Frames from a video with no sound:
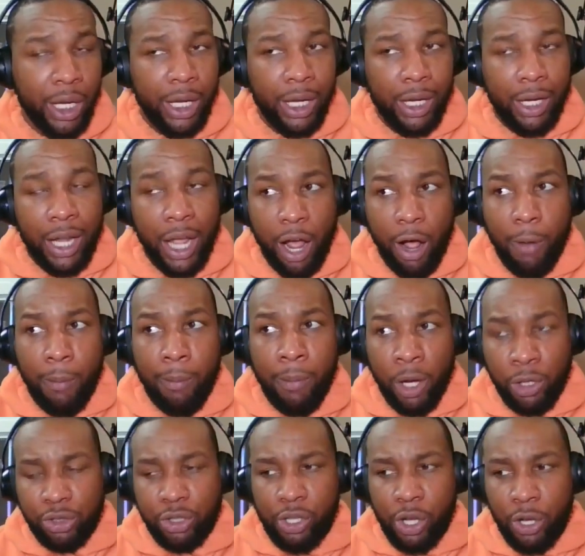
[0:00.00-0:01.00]
Now,
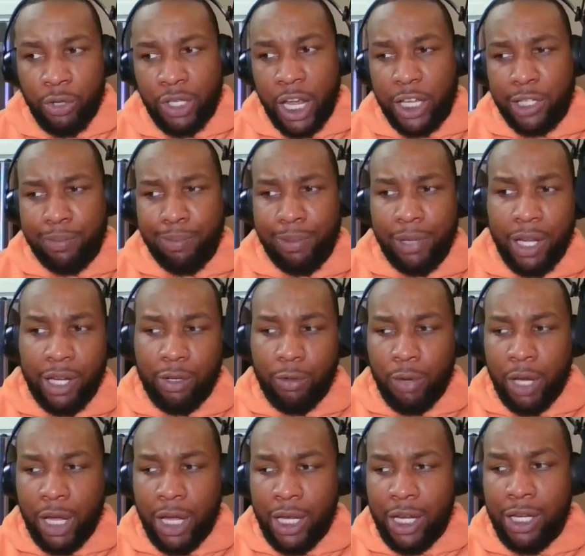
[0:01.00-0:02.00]
most of those I explained
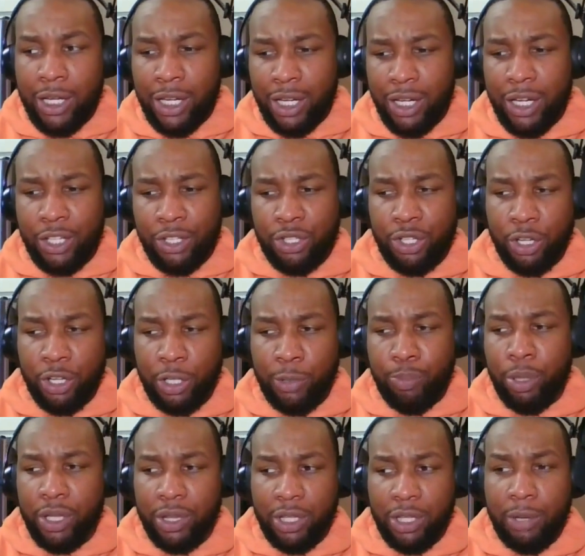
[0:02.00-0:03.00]
away and didn't necessarily
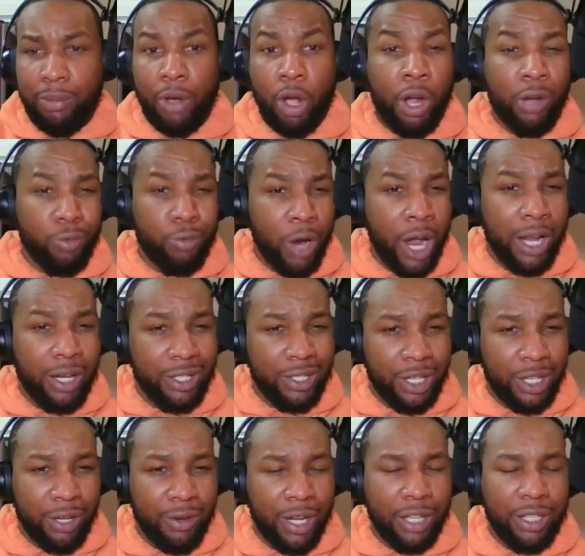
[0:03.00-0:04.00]
put them on Rodney Terry.